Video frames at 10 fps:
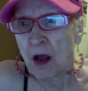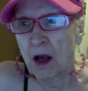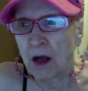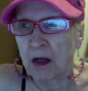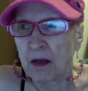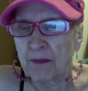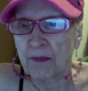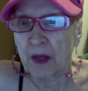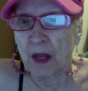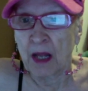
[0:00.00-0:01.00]

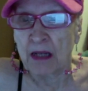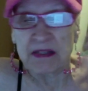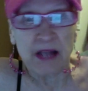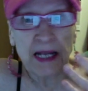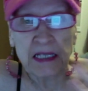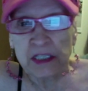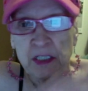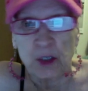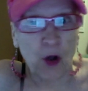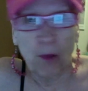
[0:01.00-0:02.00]
and
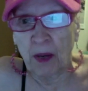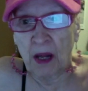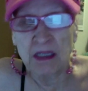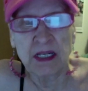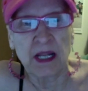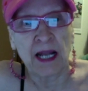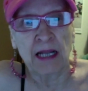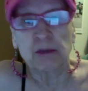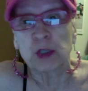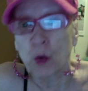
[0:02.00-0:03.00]
sinuses are all plugged, and
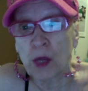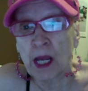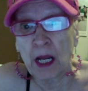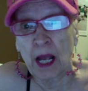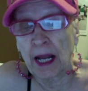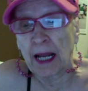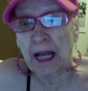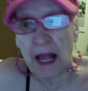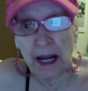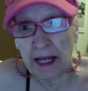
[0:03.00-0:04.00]
I'm choking, and
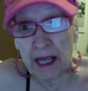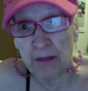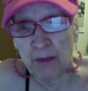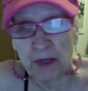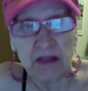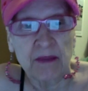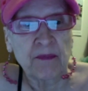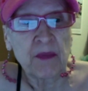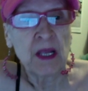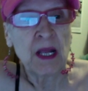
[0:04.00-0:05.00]
I can't breathe.
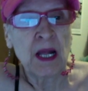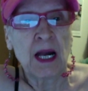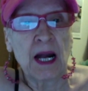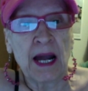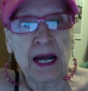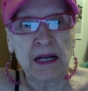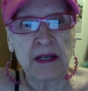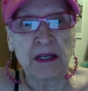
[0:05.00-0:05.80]
And